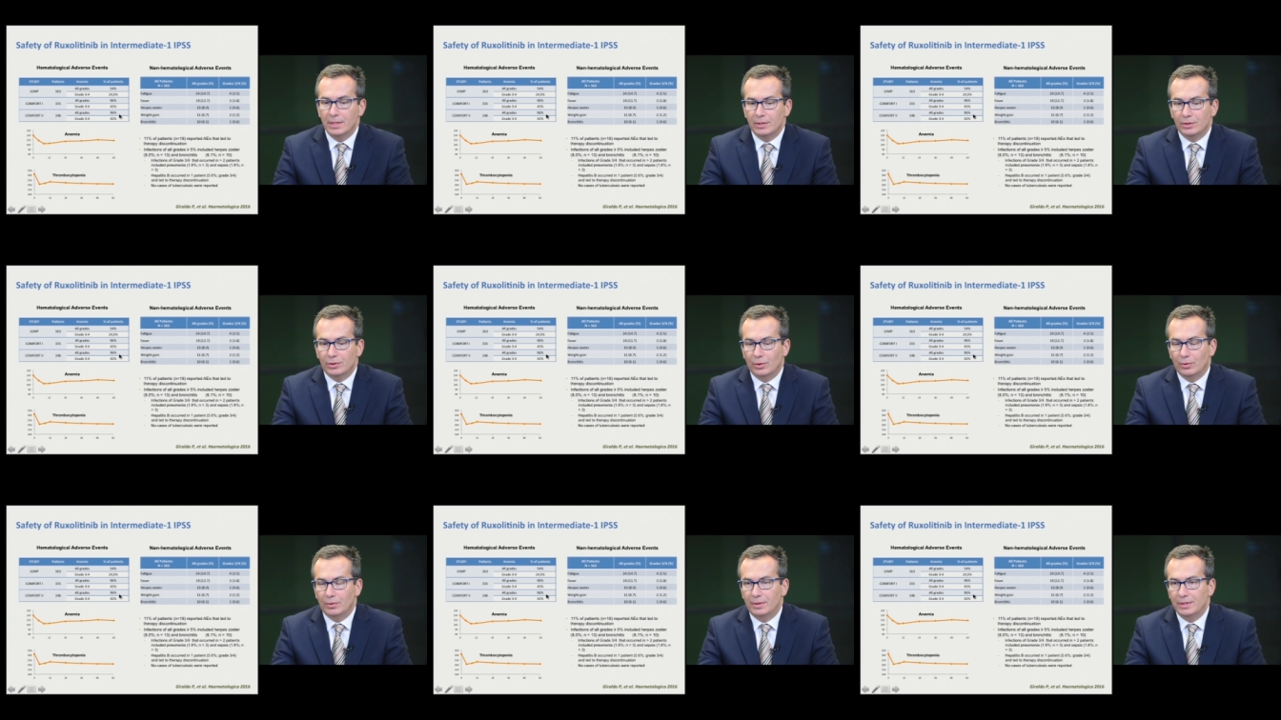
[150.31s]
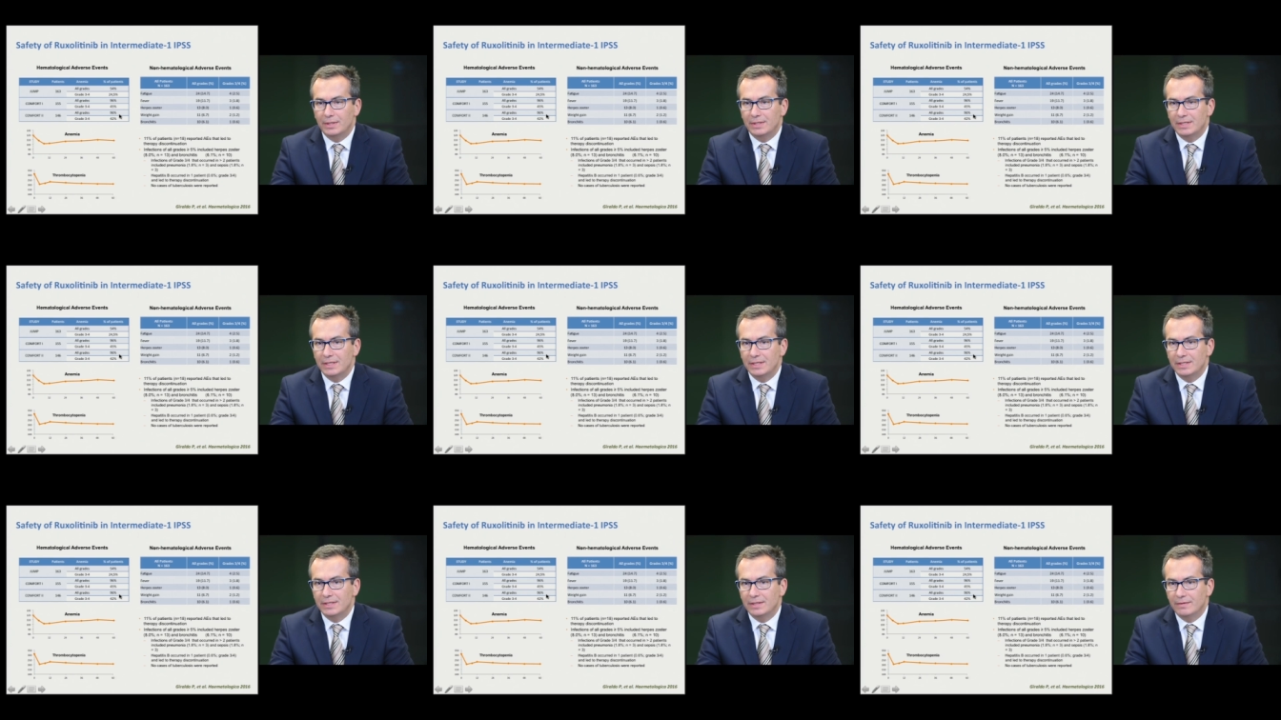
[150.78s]
So this
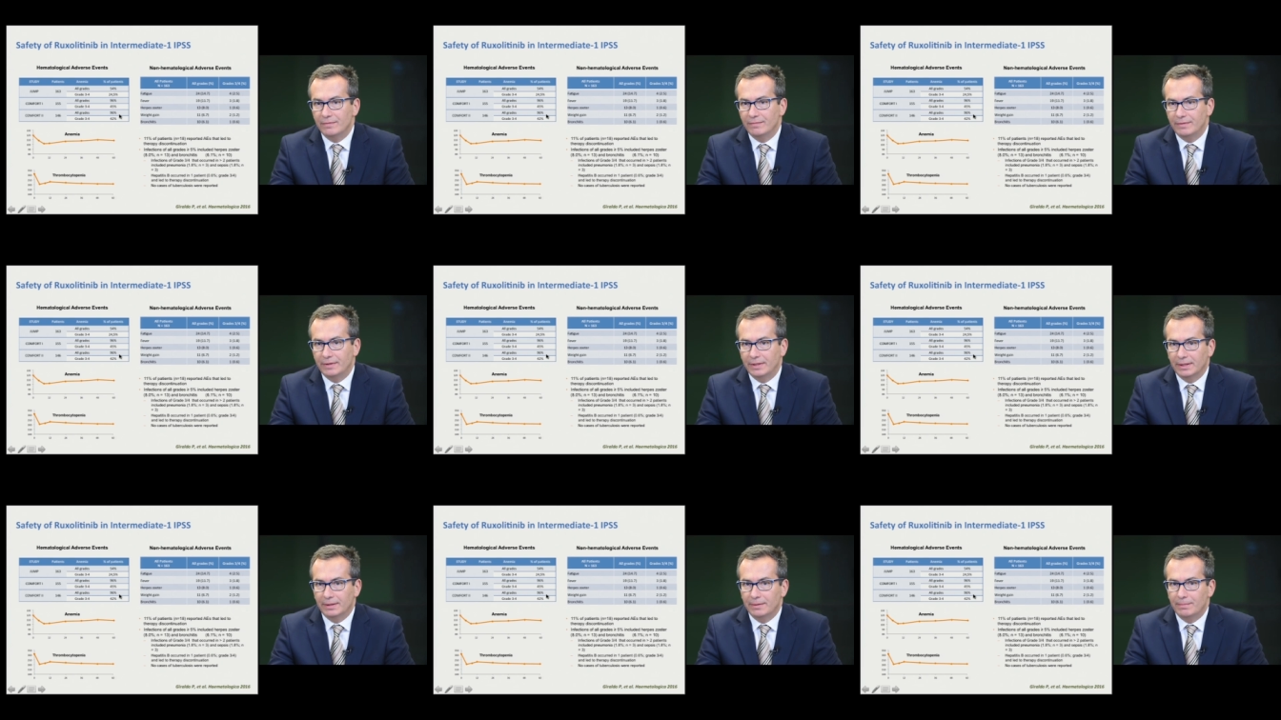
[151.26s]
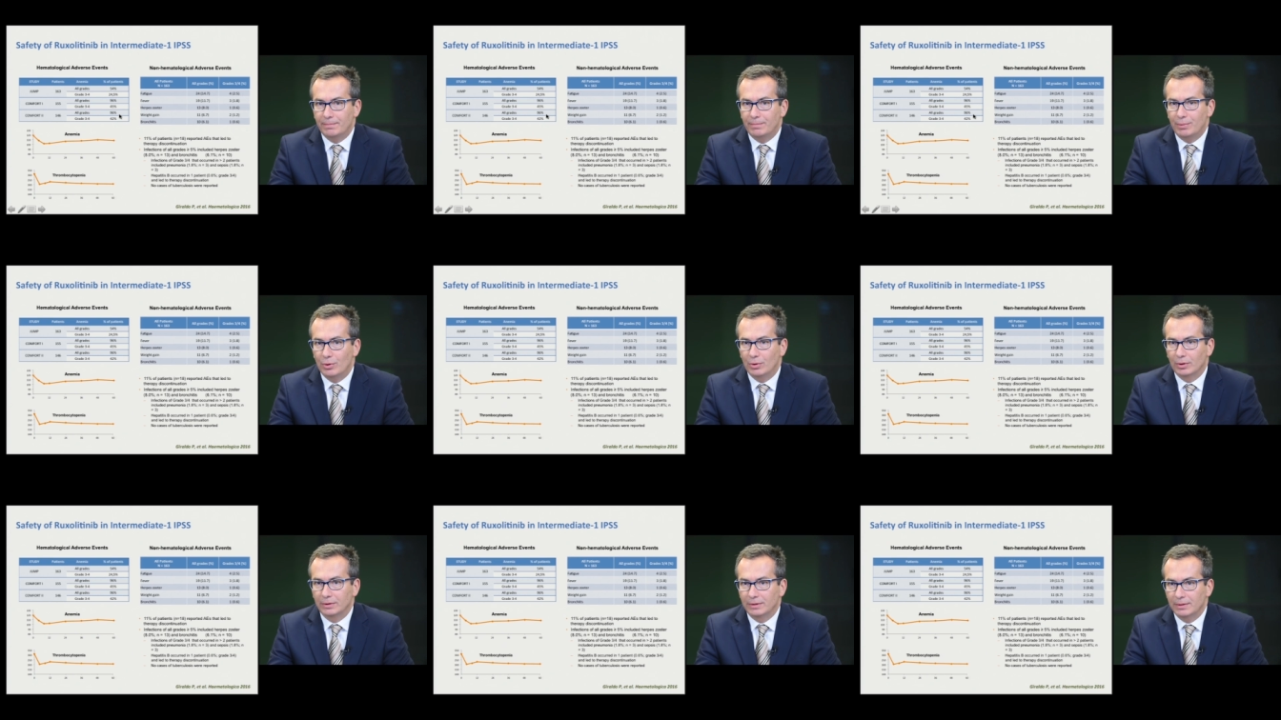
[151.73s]
is very
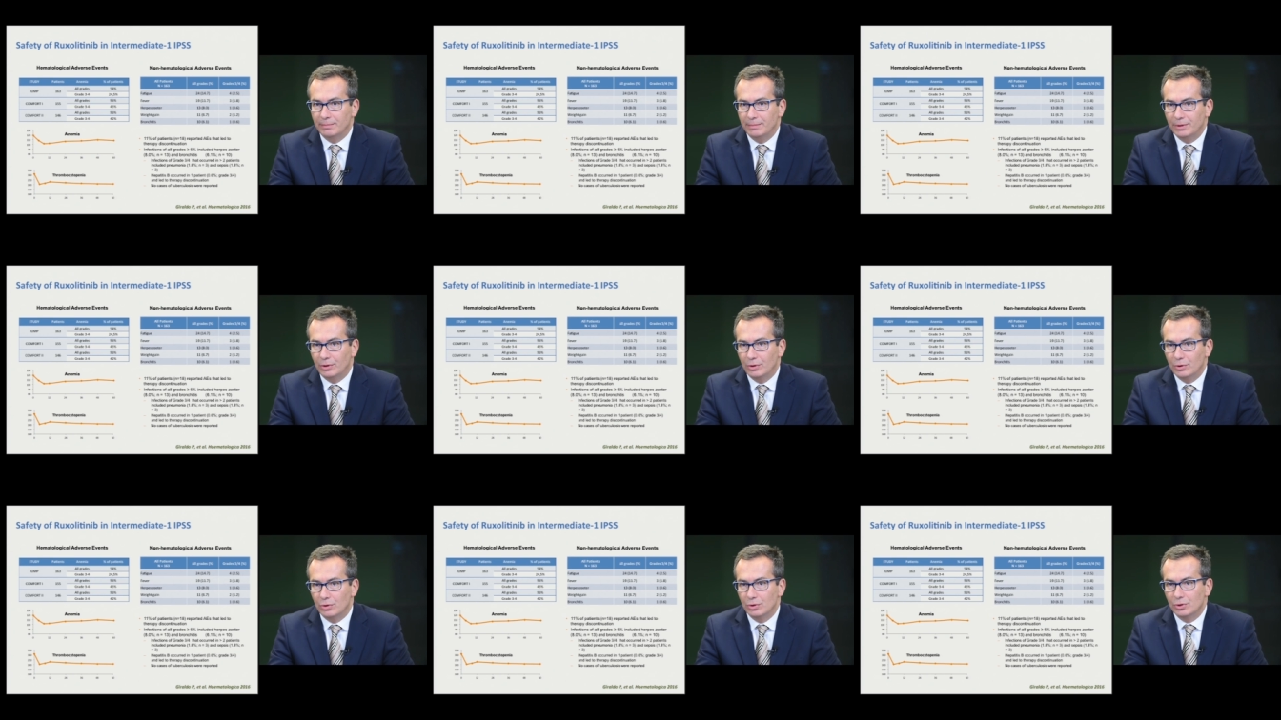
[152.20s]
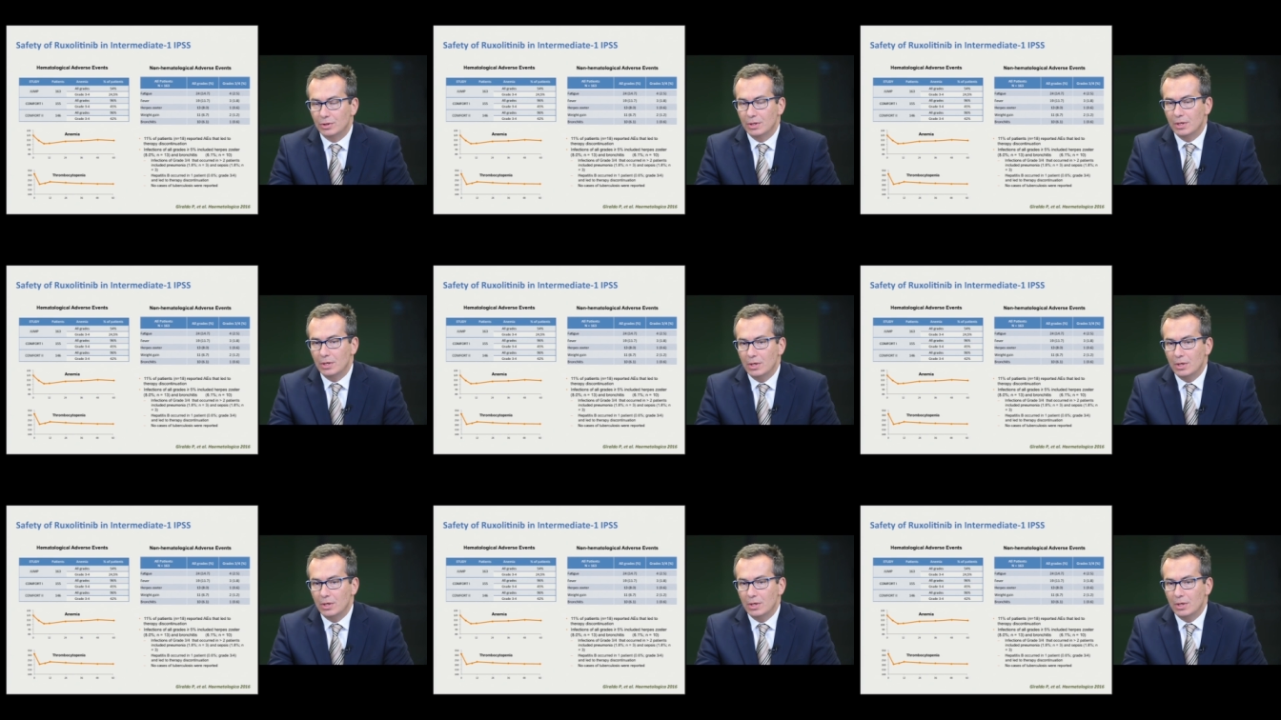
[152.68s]
important because